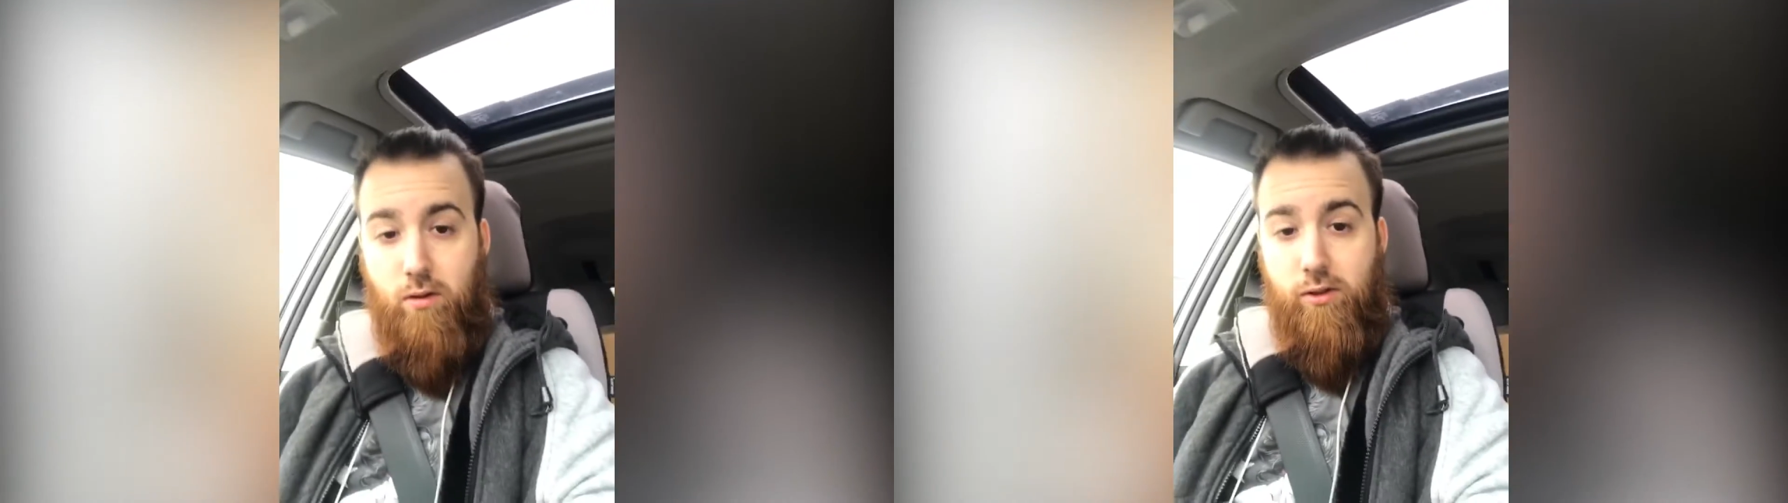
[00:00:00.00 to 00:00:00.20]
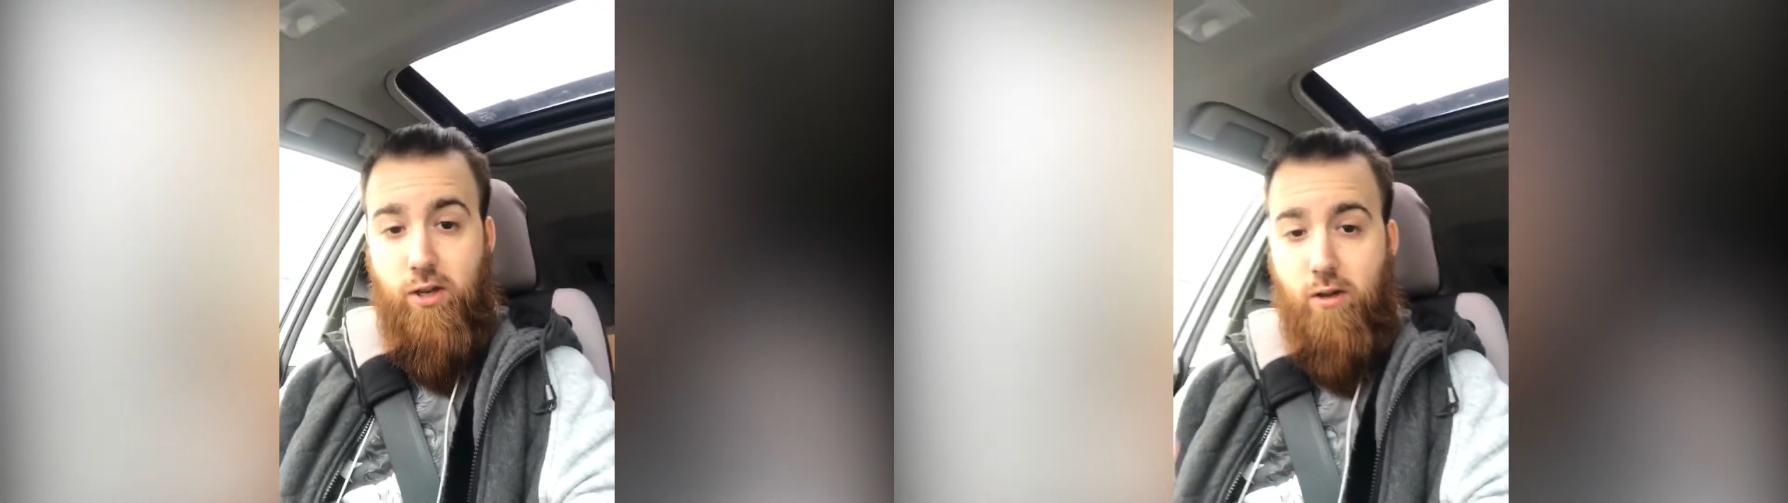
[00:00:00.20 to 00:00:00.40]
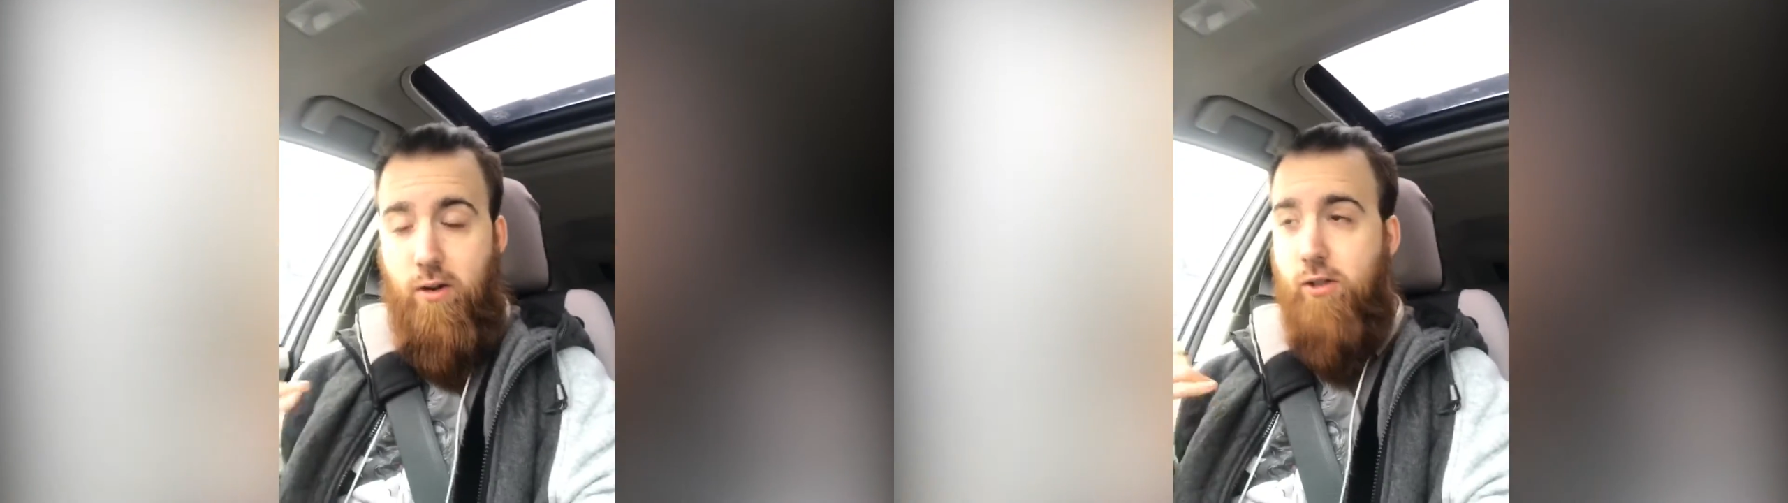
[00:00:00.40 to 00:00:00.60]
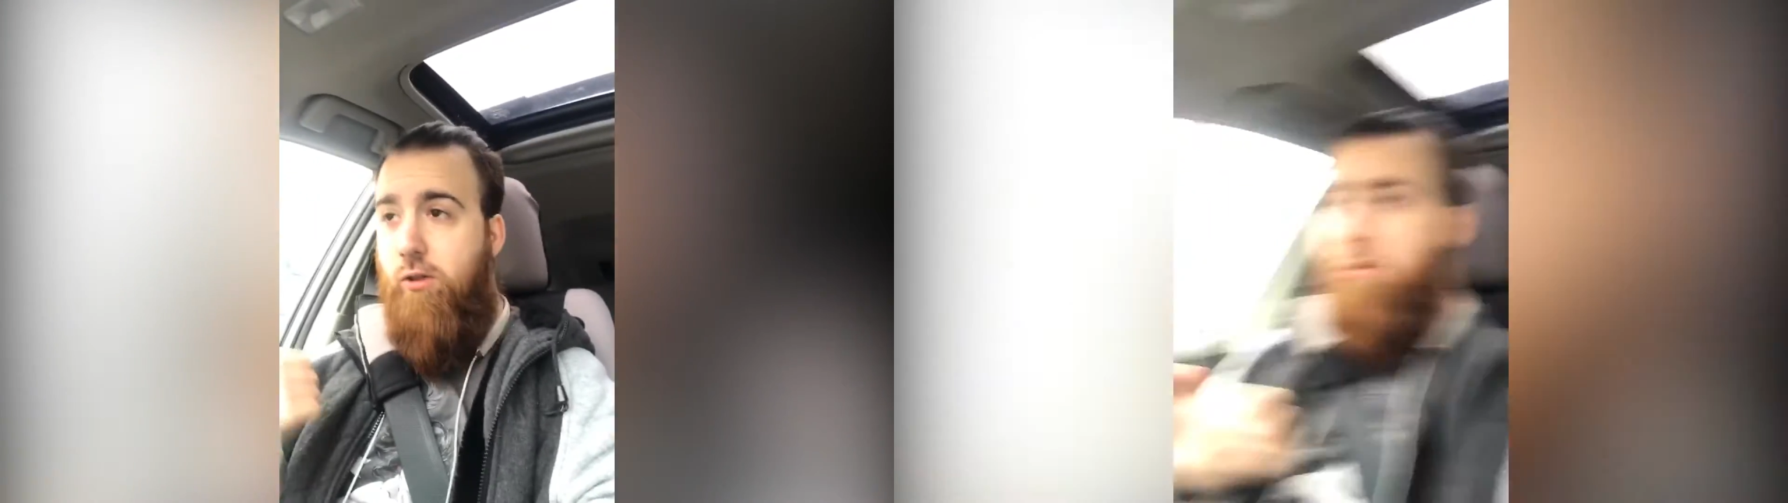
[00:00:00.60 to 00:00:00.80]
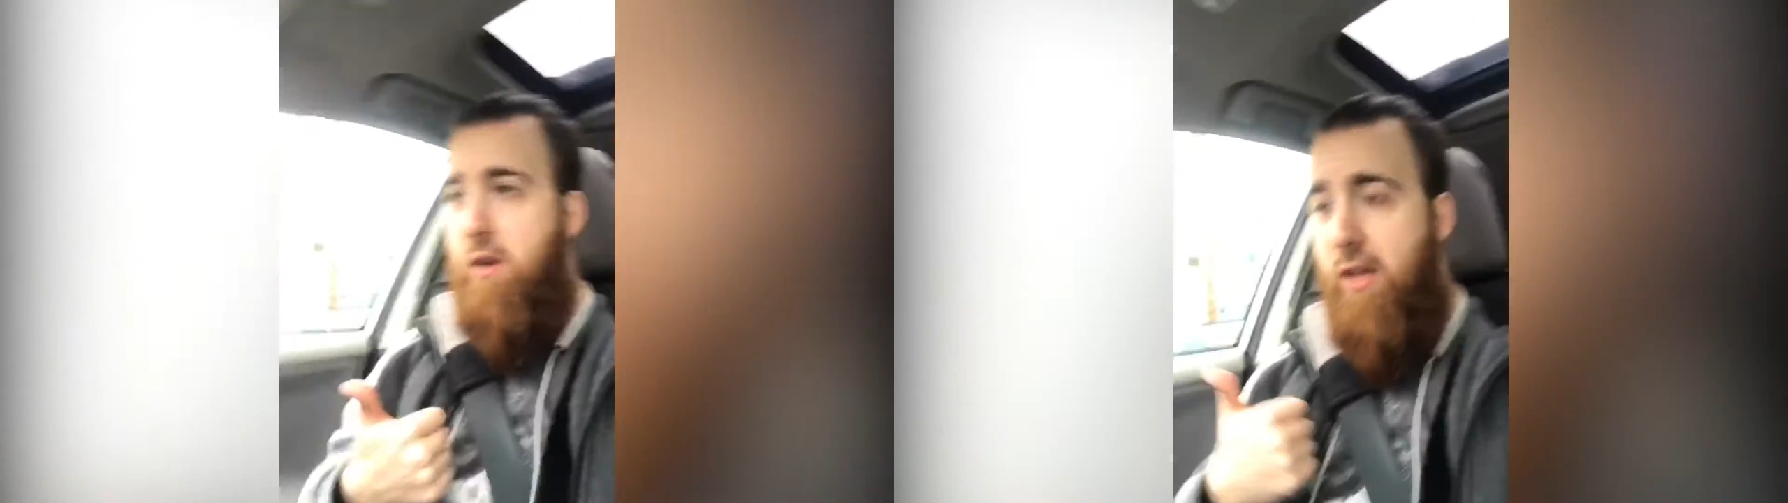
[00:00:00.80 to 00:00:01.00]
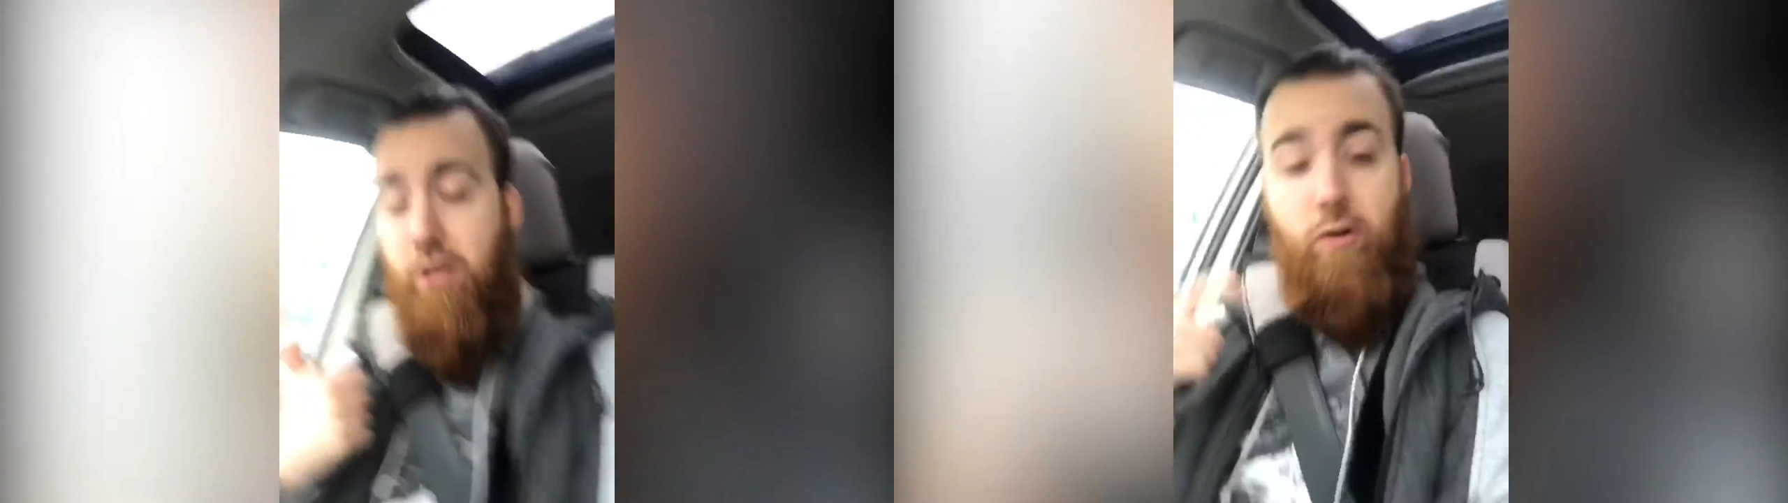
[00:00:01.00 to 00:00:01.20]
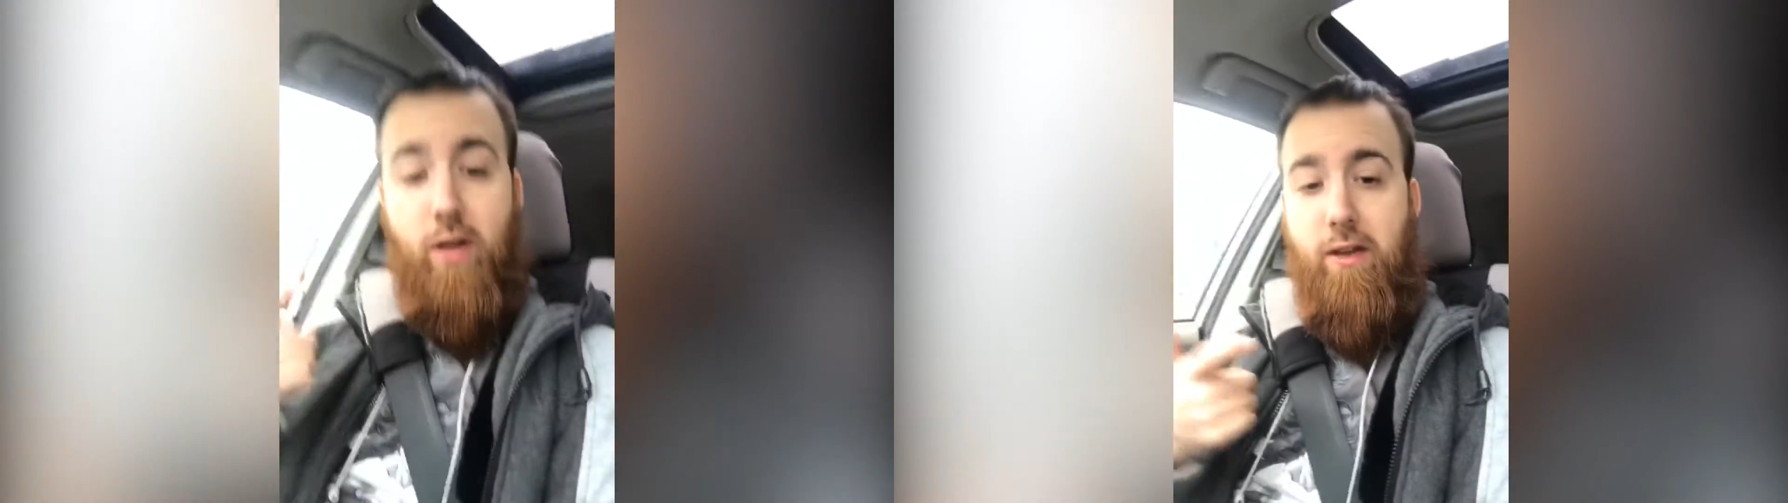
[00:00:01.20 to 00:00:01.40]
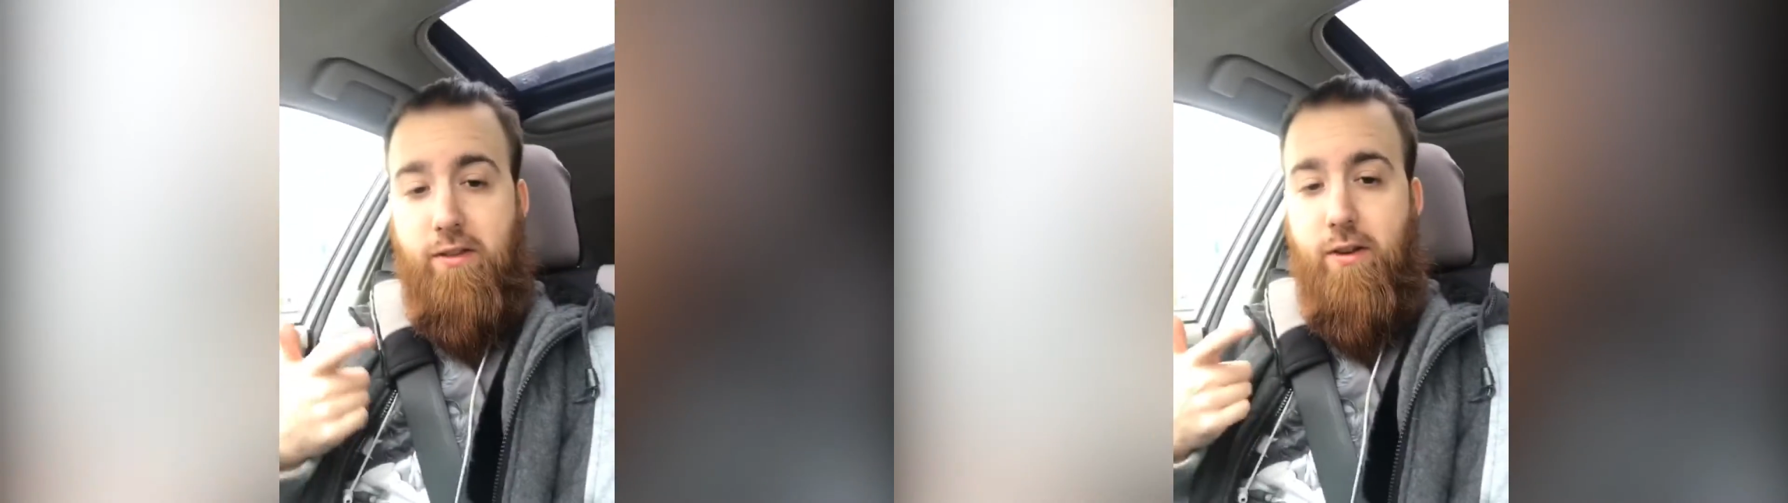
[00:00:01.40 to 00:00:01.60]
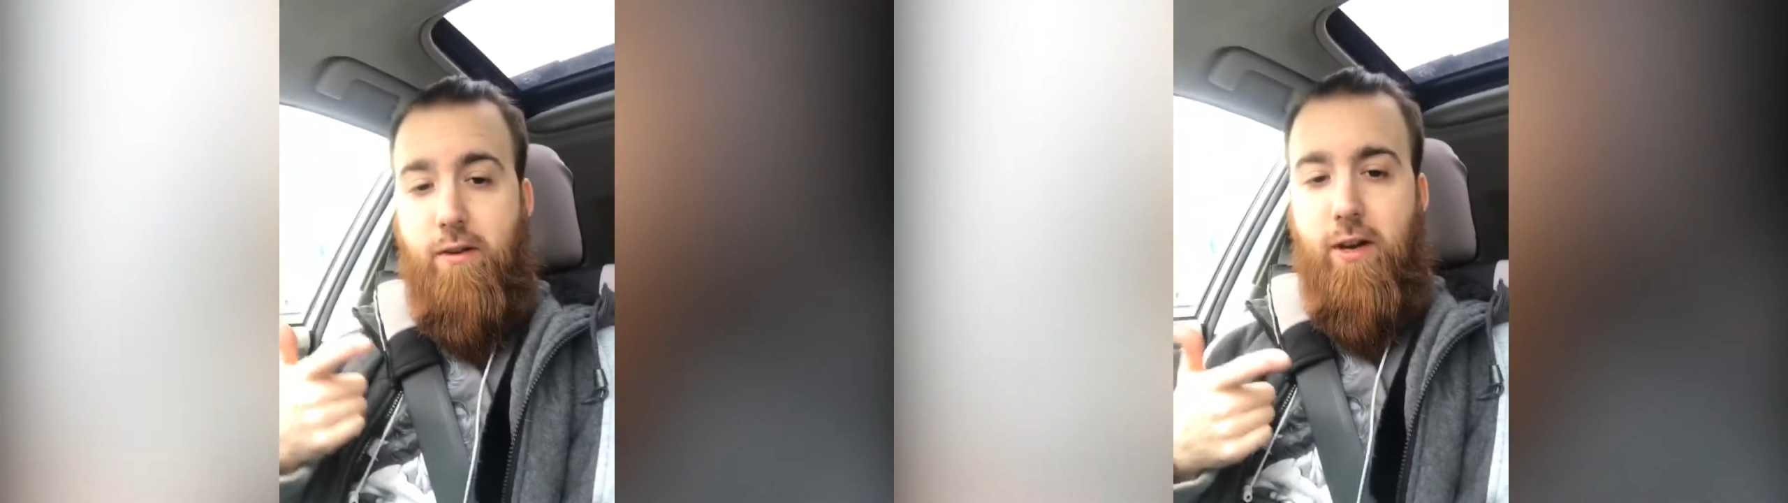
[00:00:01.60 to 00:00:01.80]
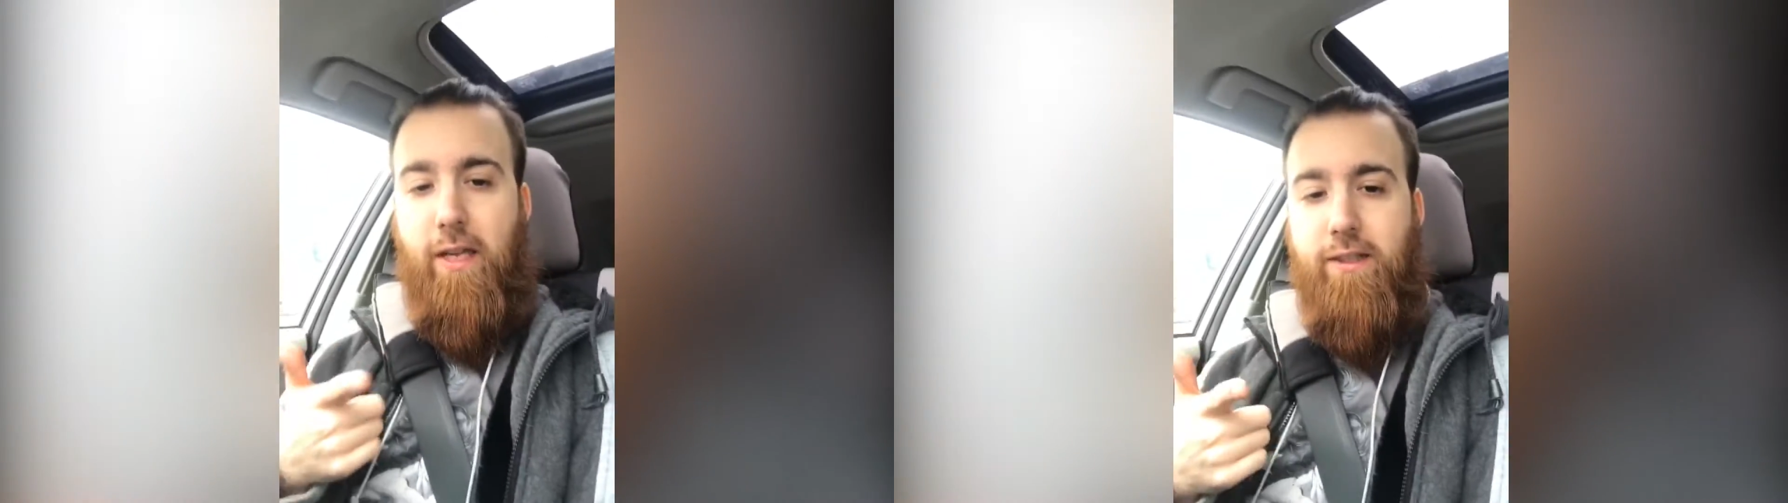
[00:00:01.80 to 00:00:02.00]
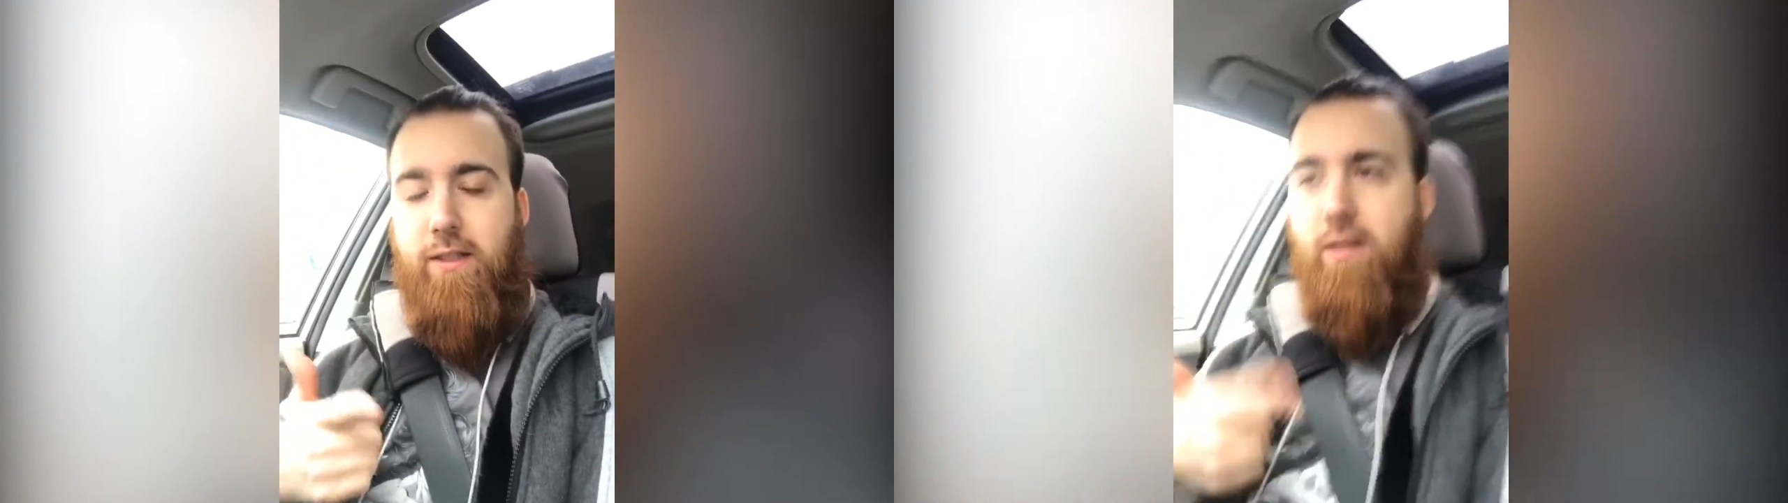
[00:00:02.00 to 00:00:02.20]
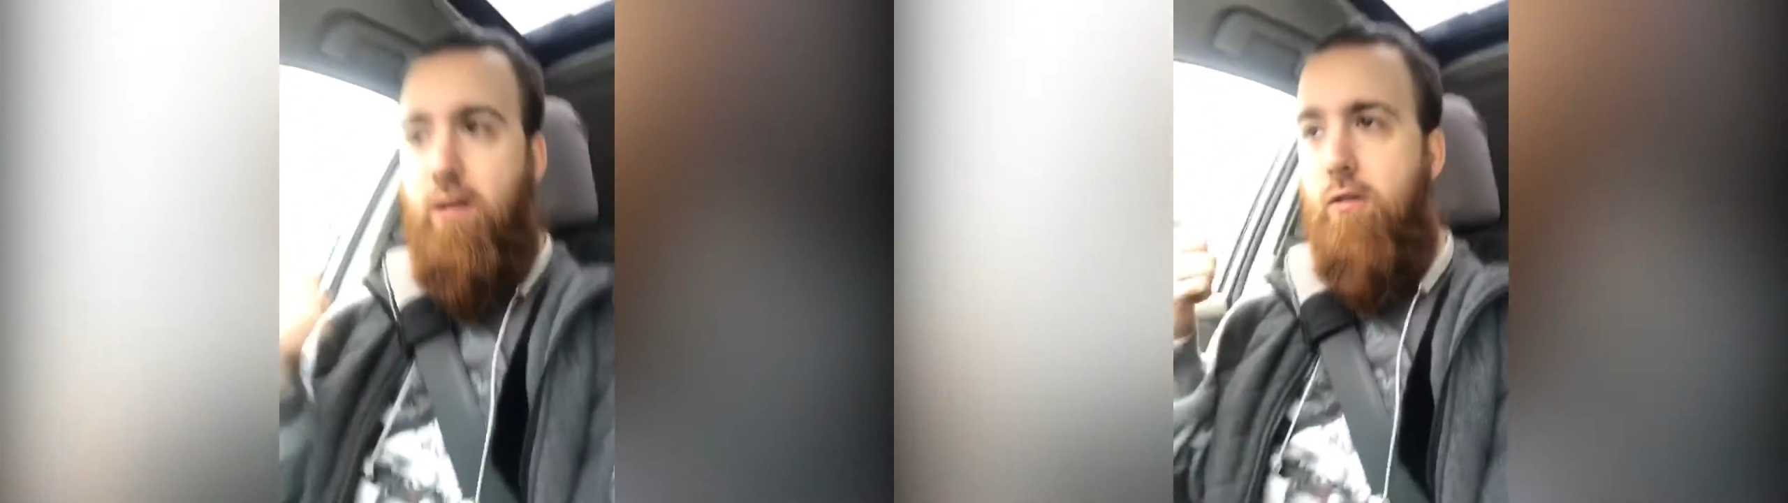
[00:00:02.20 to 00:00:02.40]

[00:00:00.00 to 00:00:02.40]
So, just want to let you guys know on Insta